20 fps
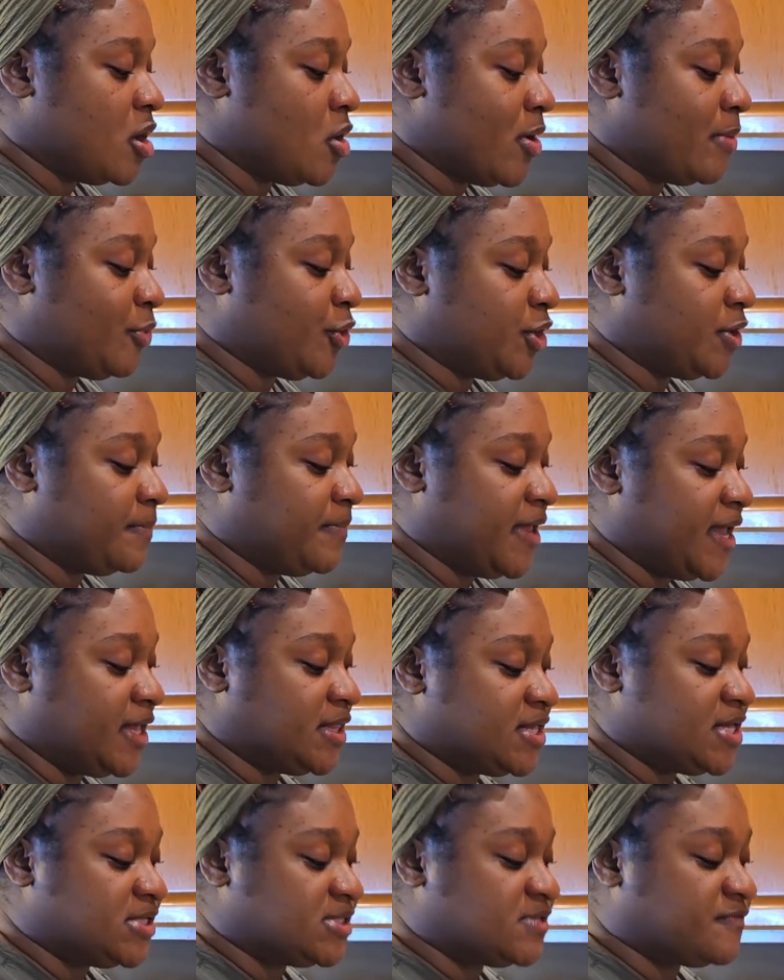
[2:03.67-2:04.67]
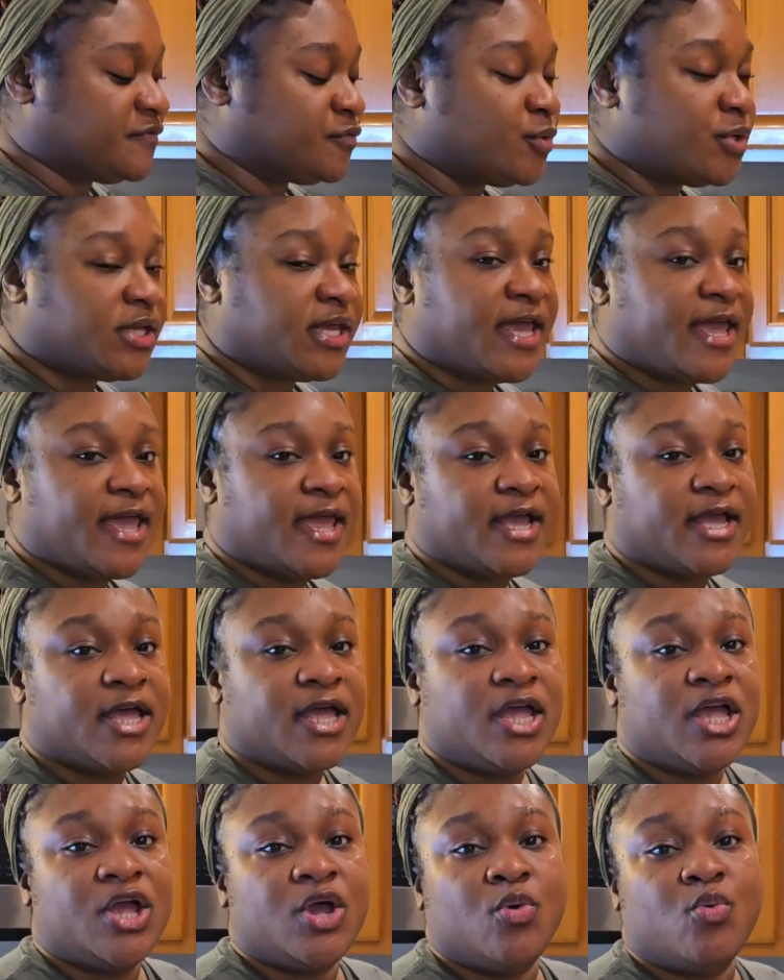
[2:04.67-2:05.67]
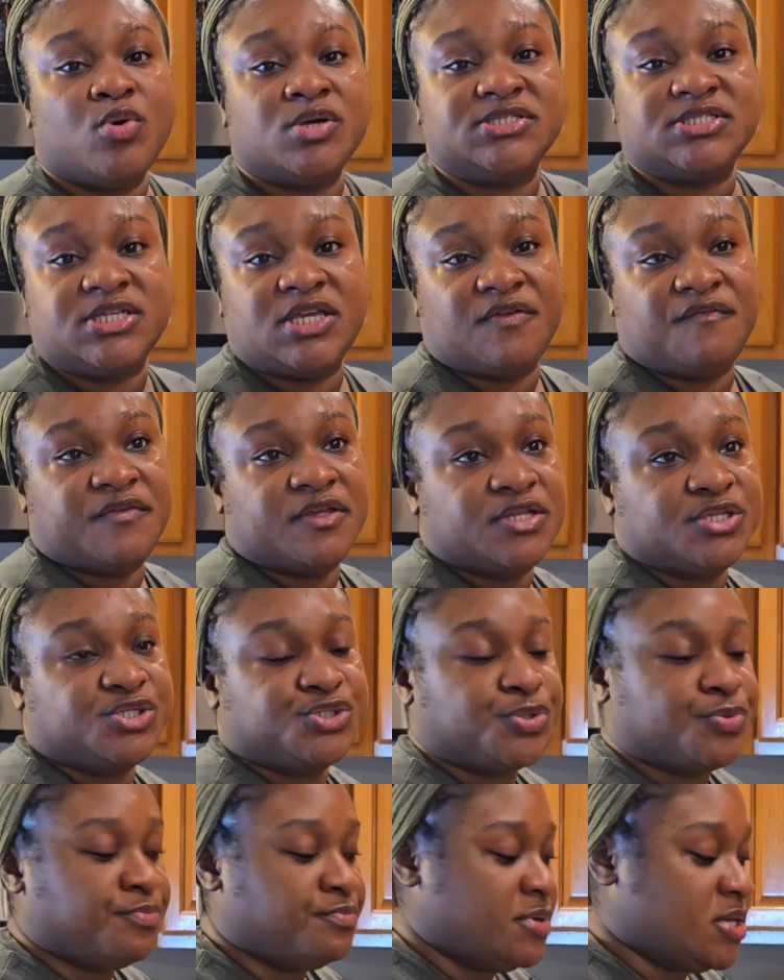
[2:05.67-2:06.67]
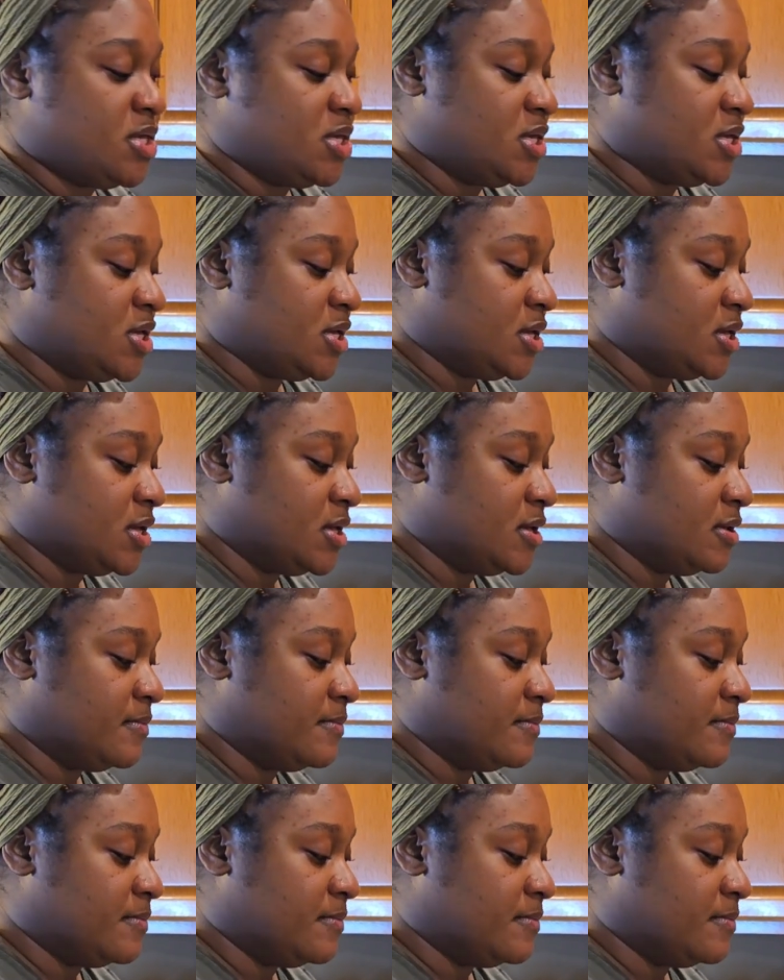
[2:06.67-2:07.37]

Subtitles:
how I'm going to bake this fruit cake was given to me